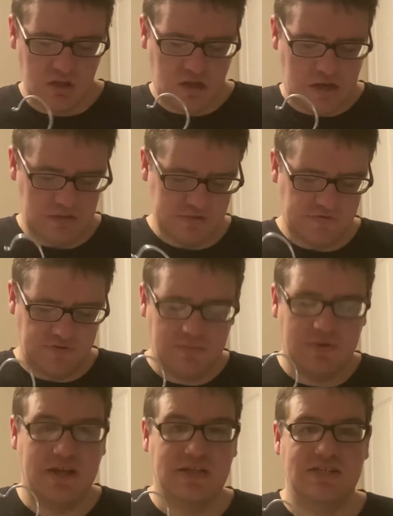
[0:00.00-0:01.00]
So if
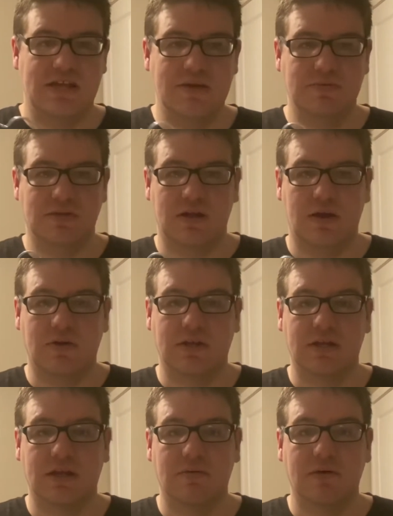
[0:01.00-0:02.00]
anybody has tips on how I can
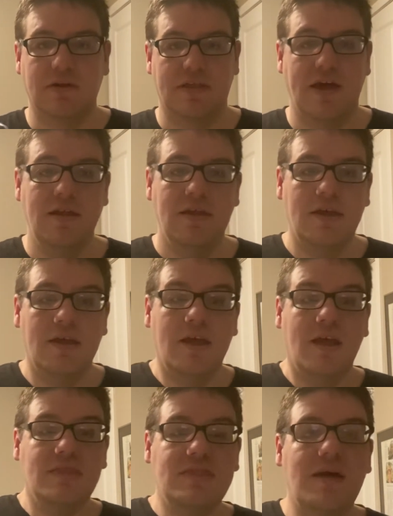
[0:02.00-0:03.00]
get rid of that,
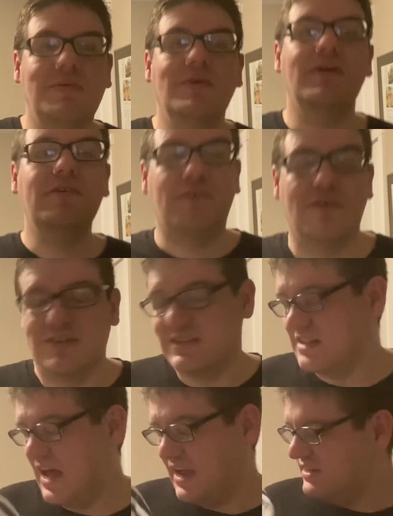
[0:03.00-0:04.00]
that'd be wonderful, because
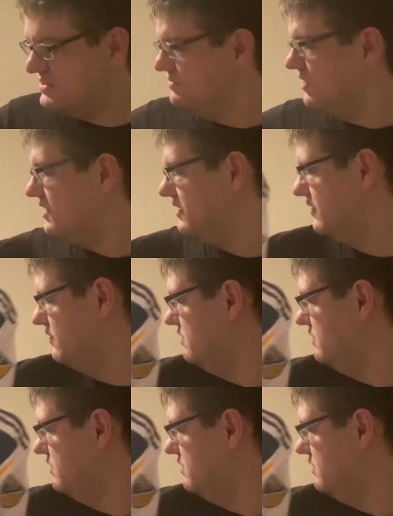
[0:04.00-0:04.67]
I do not know.